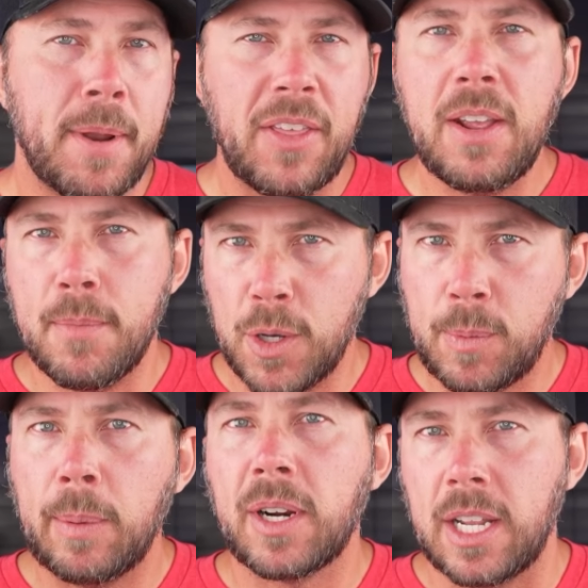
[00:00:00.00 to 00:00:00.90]
but I think
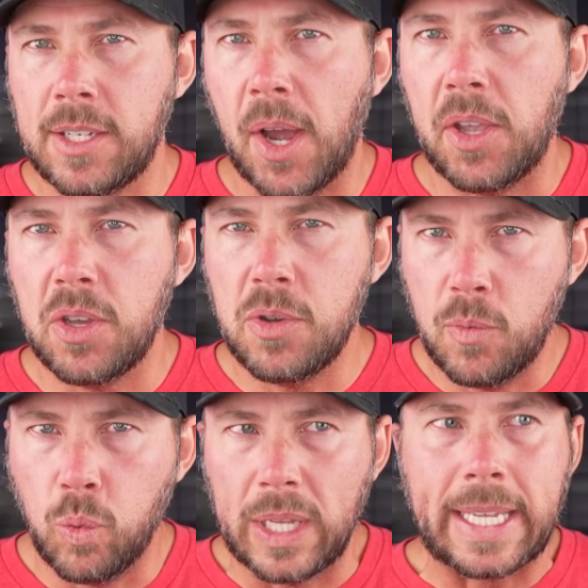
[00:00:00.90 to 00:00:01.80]
most people are gonna tell you you
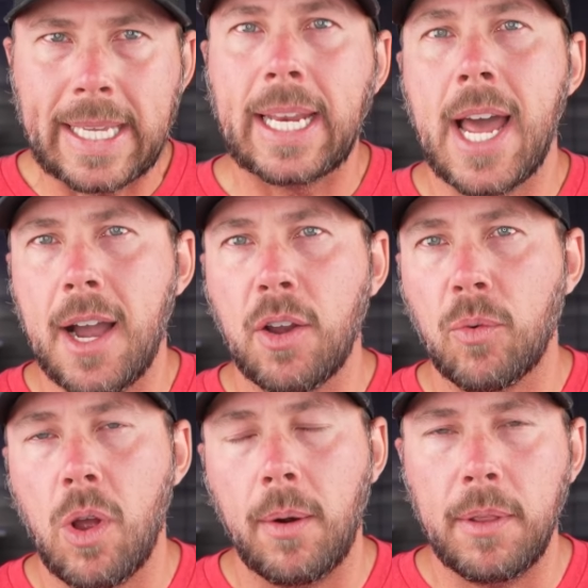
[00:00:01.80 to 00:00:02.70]
really cannot go
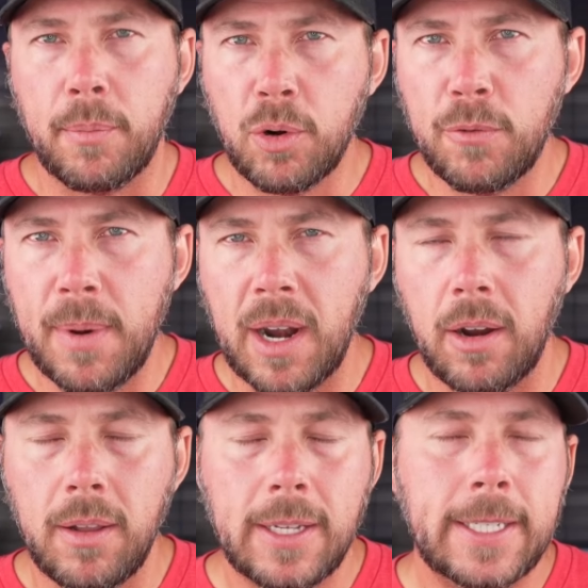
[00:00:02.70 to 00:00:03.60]
wrong with a Proof
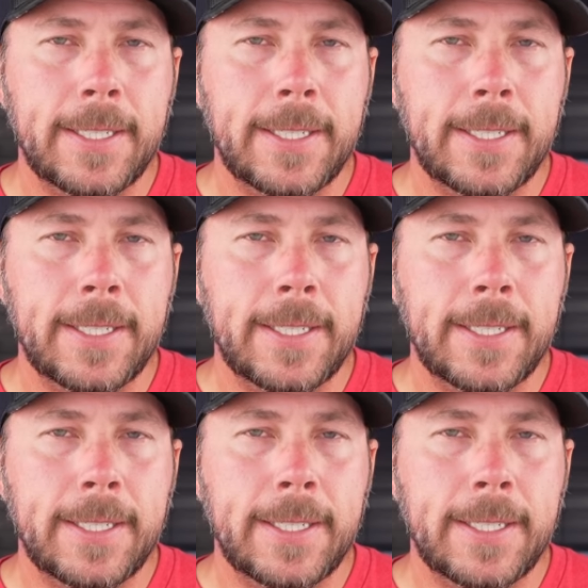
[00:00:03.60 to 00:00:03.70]
barrel.